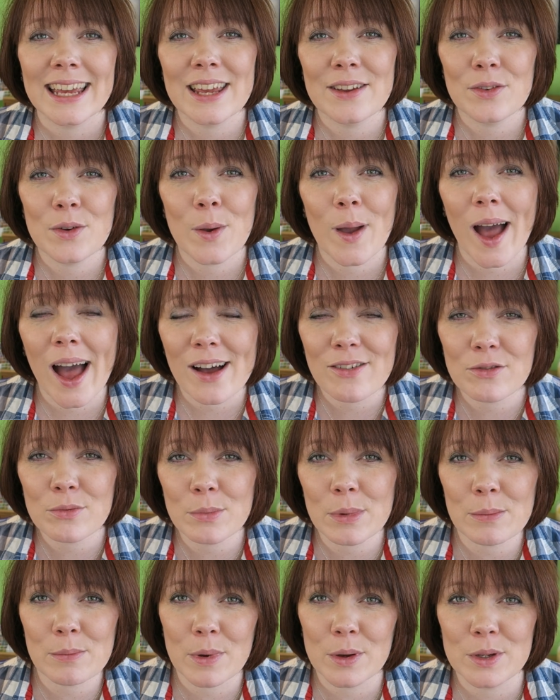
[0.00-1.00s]
If you
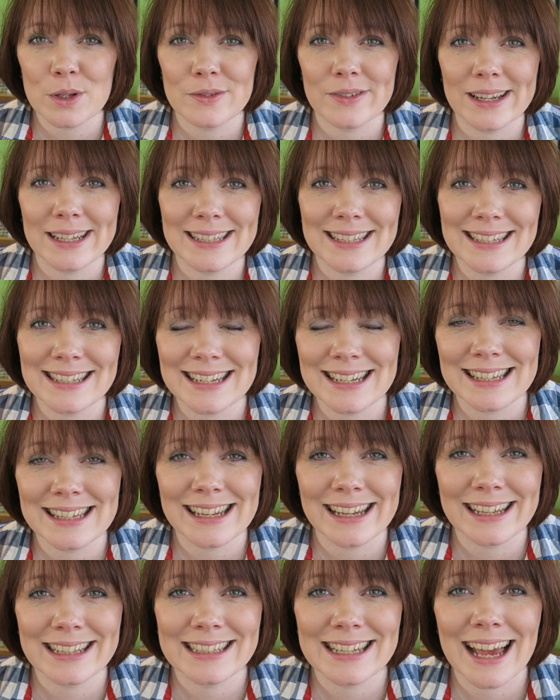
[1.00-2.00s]
haven't been motivated in
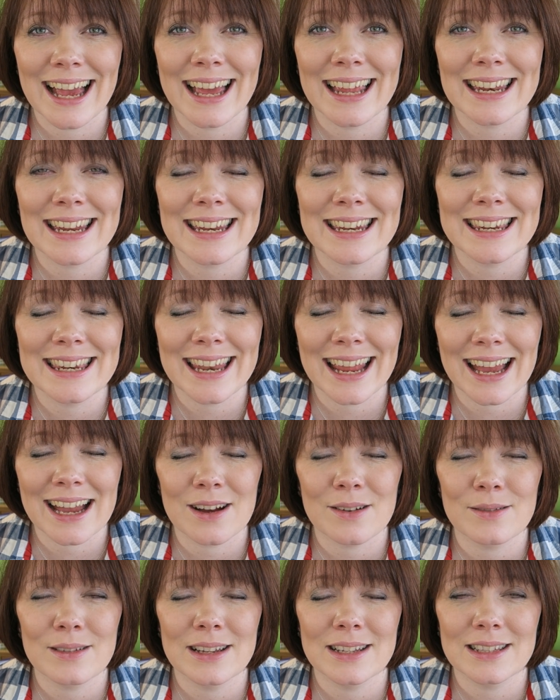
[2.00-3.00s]
year 10,
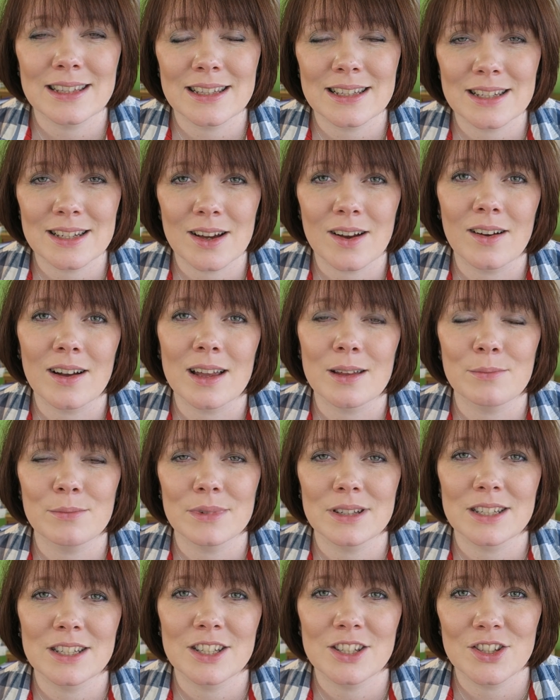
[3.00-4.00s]
now is the
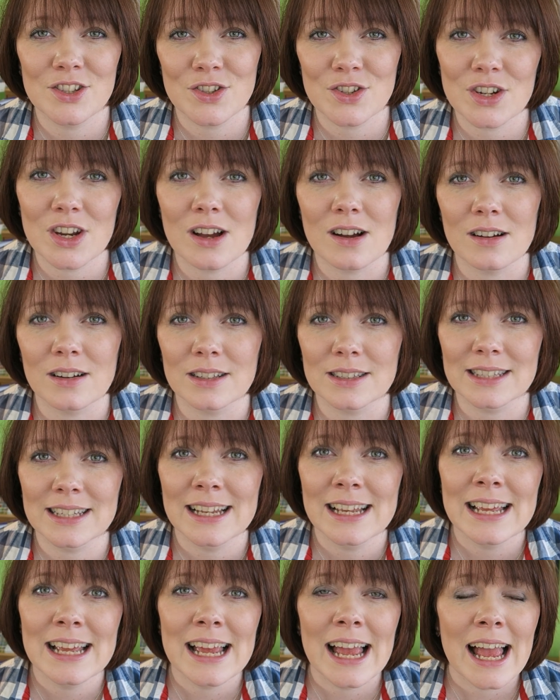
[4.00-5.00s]
time to start.
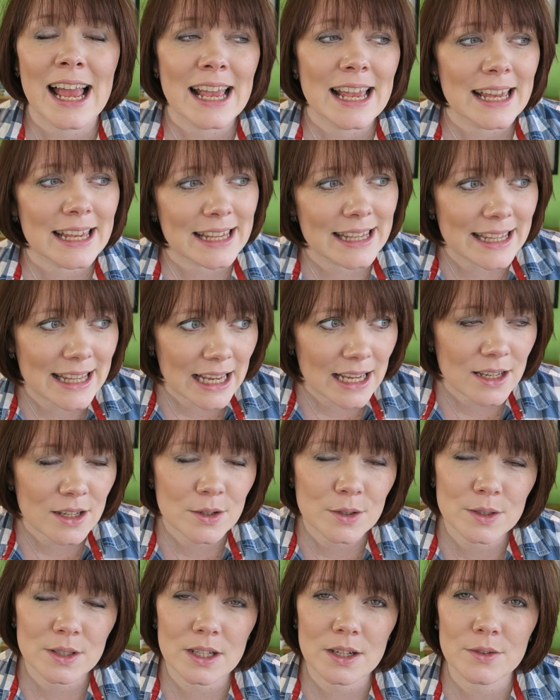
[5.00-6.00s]
Get
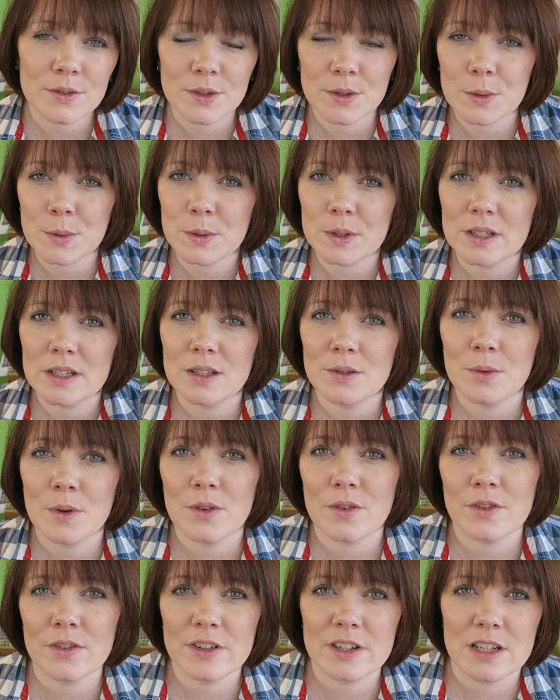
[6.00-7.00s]
yourself sorted
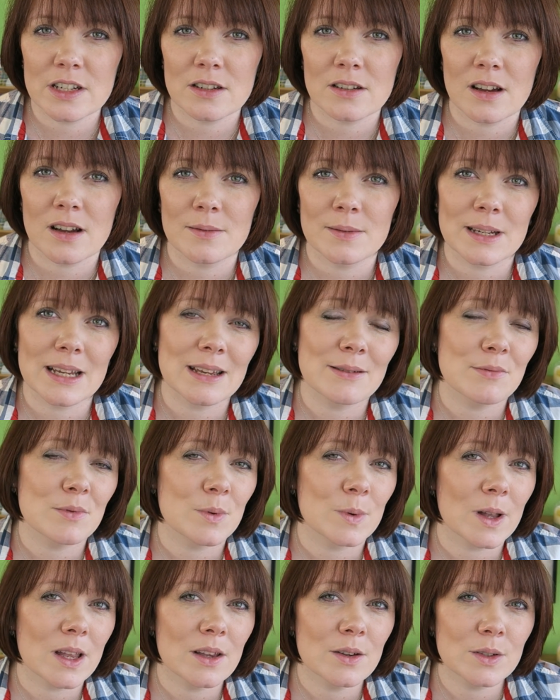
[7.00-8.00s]
with a revision
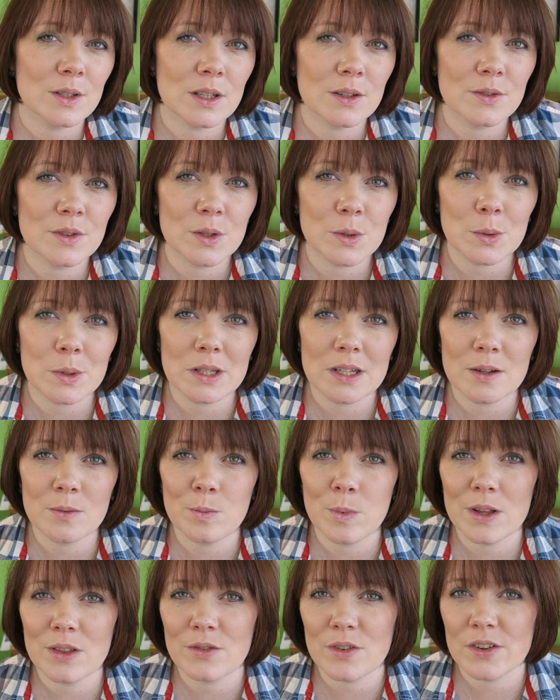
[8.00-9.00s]
timetable, get yourself
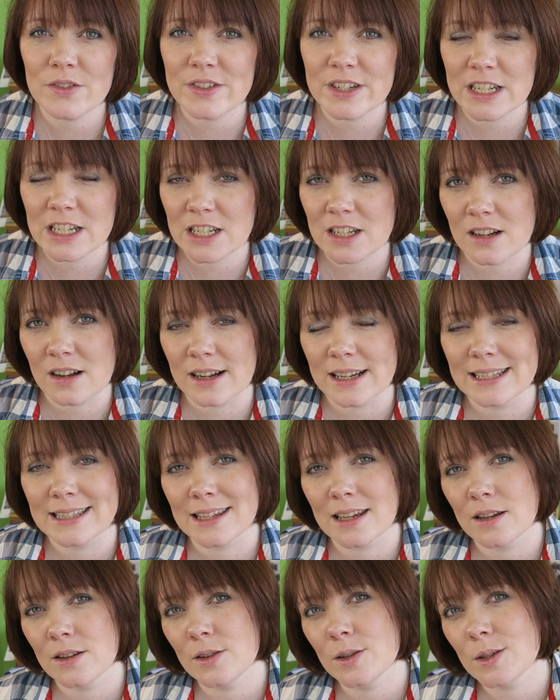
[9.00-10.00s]
sorted with revision
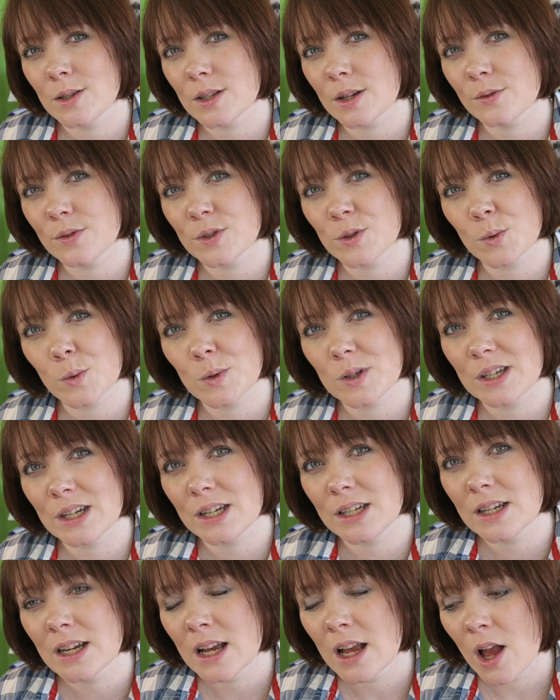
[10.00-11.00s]
guides, get yourself
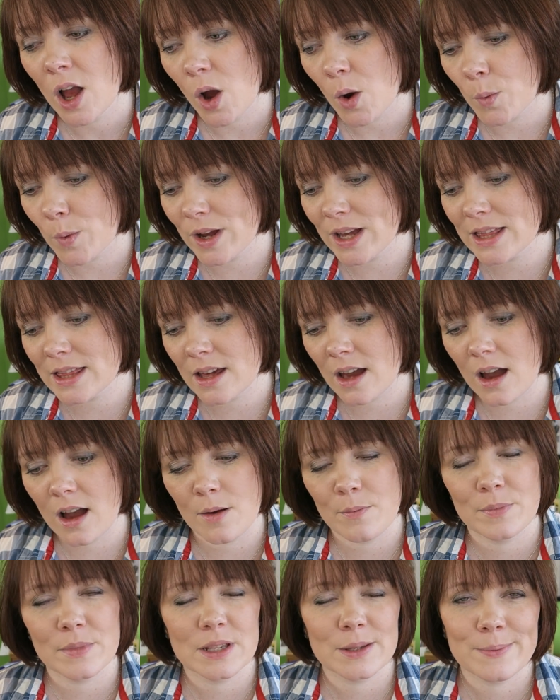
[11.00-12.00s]
sorted with
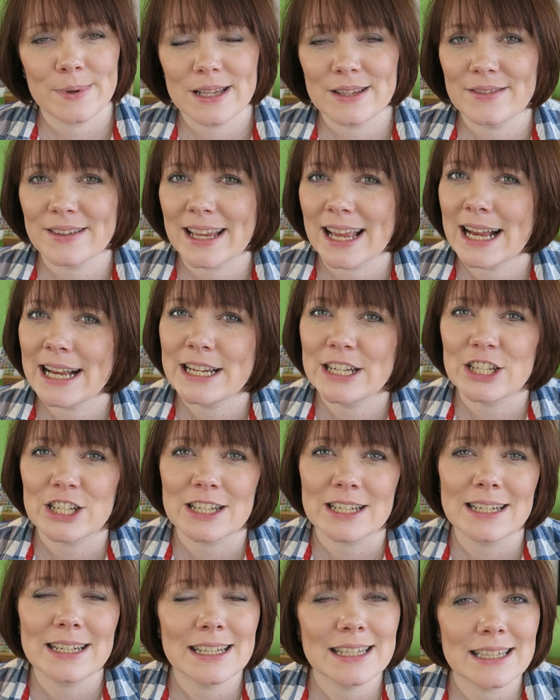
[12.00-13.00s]

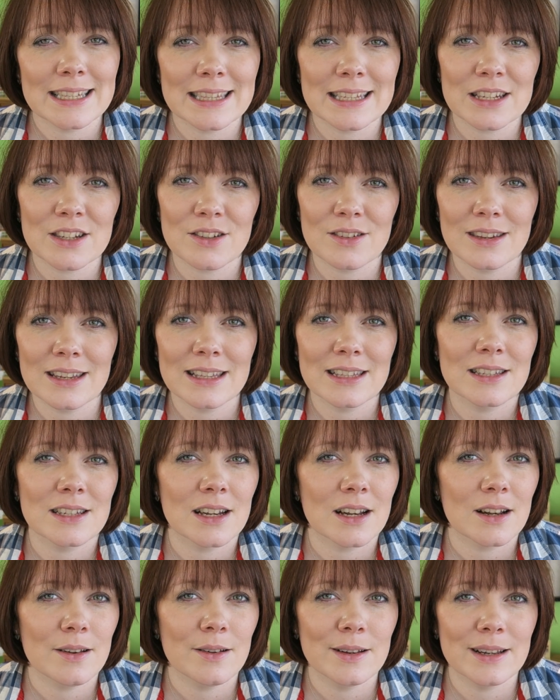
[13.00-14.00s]
specification, list of things you need to
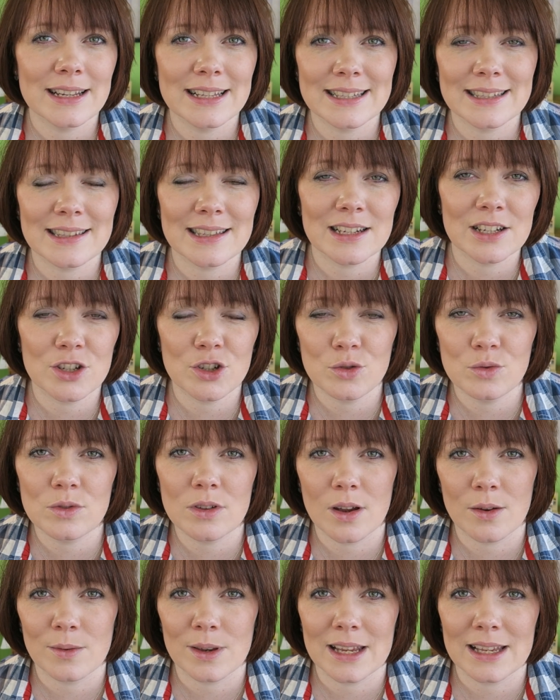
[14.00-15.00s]
know, list of things you
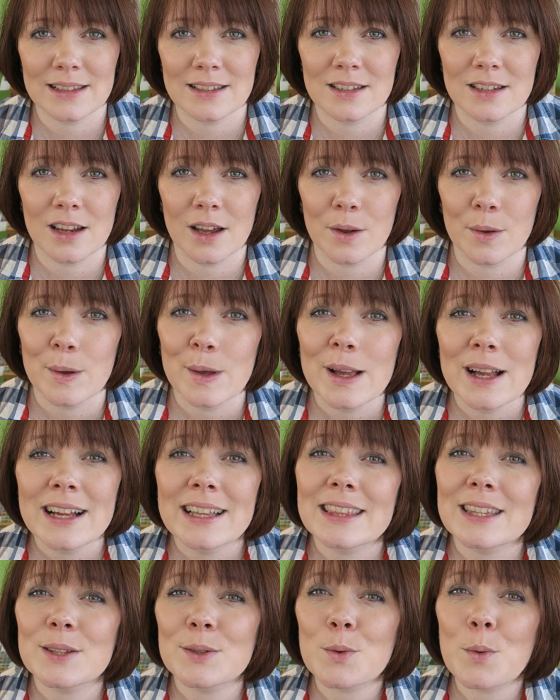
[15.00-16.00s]
don't need to know.
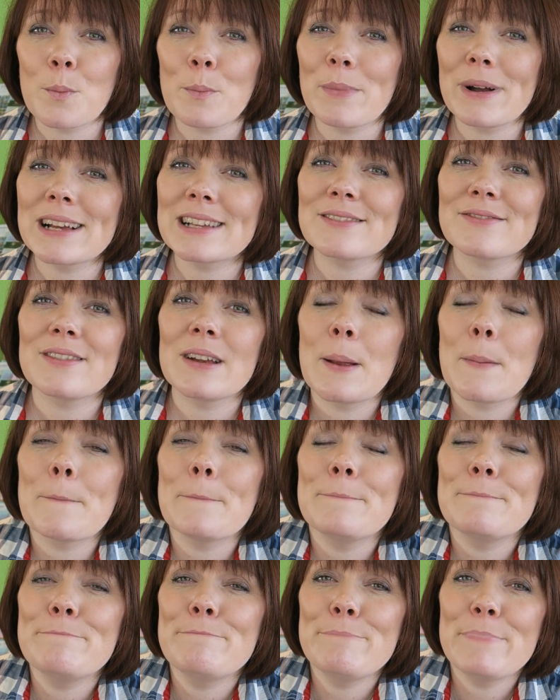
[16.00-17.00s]
This will massively,
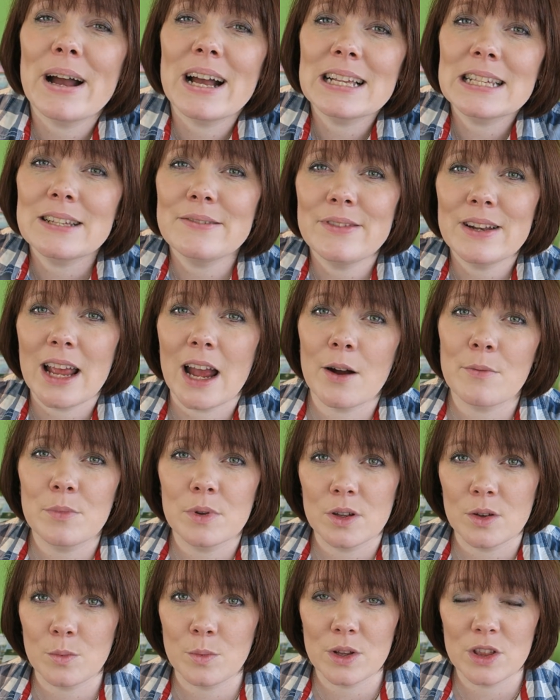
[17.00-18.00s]
massively
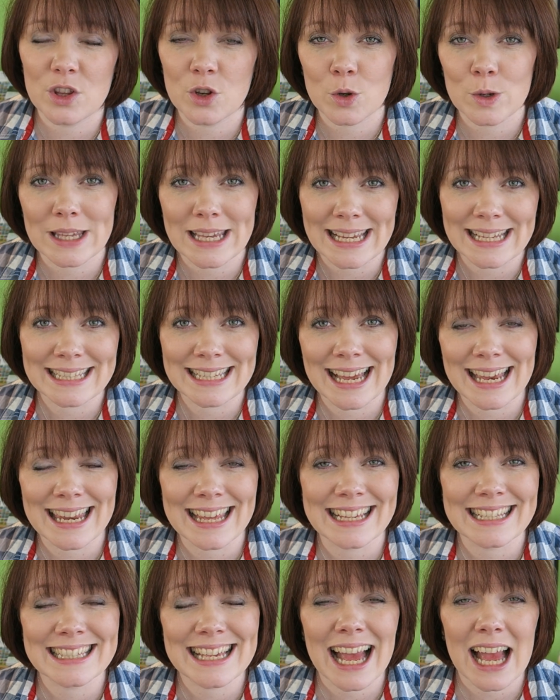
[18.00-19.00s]
help you with your year 10
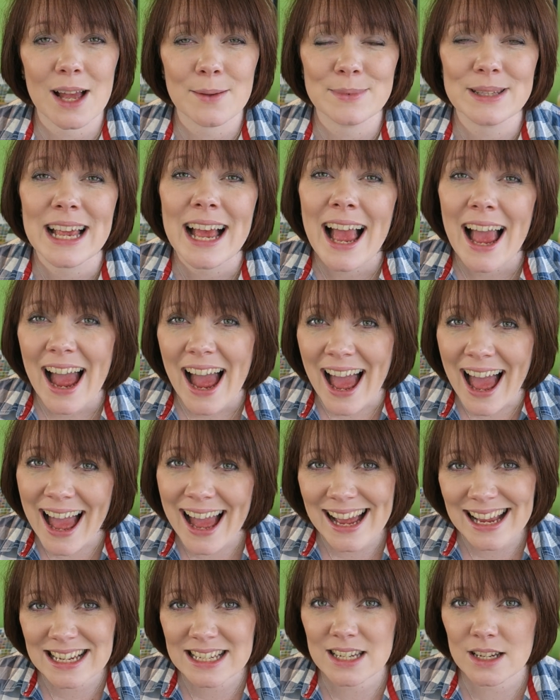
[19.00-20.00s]
exams,
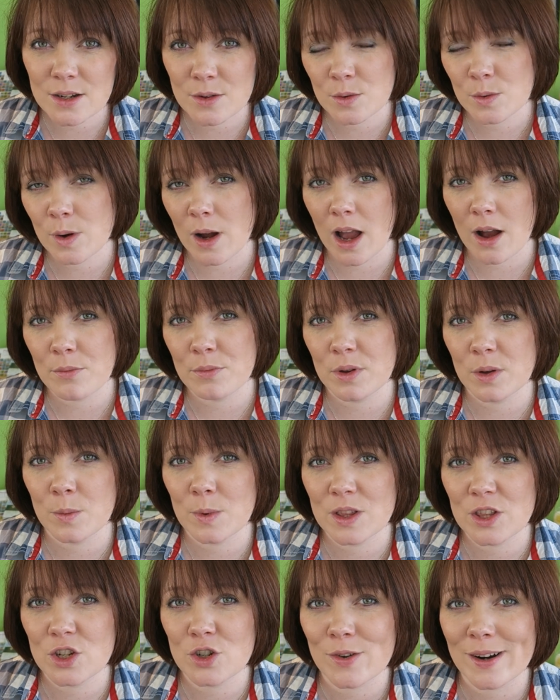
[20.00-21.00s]
and it will help you
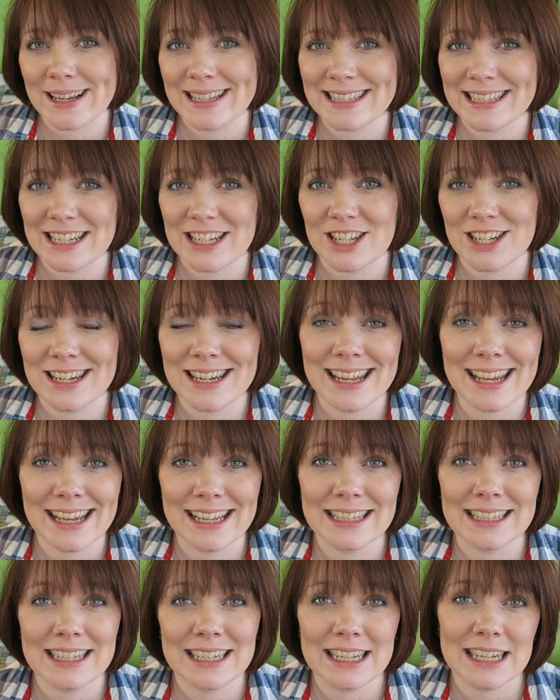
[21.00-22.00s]
with the transition
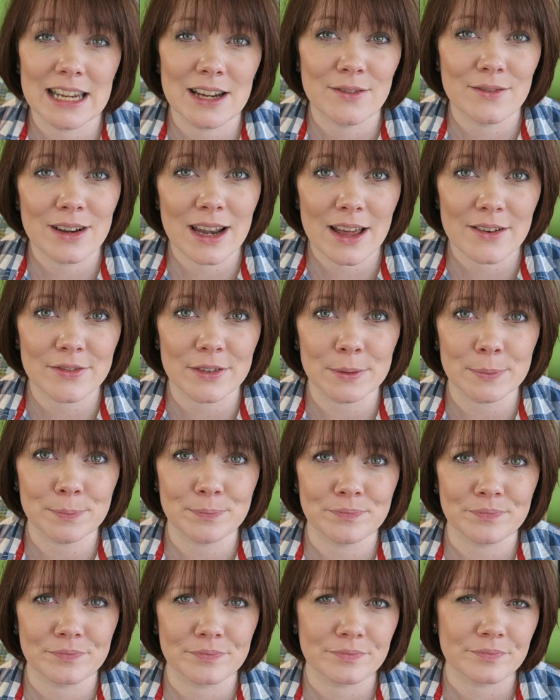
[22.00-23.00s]
into year
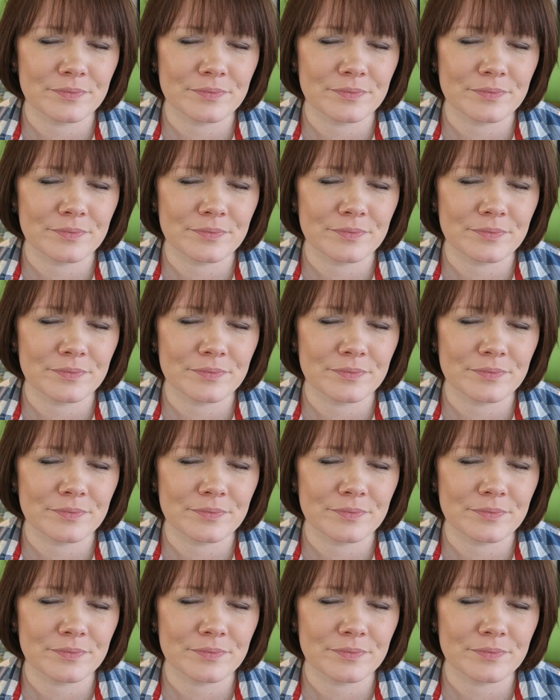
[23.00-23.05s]
11.